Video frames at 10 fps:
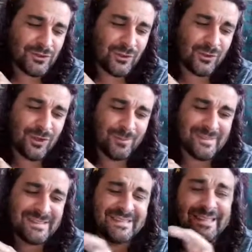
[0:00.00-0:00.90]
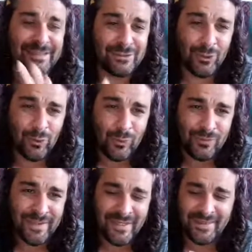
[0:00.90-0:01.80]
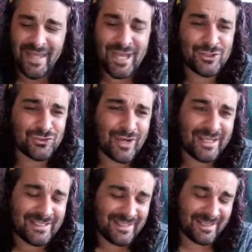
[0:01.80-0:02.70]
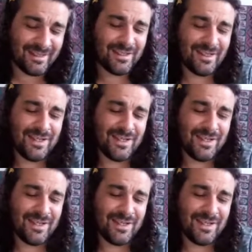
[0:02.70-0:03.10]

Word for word: Do come and see us all that are there trading,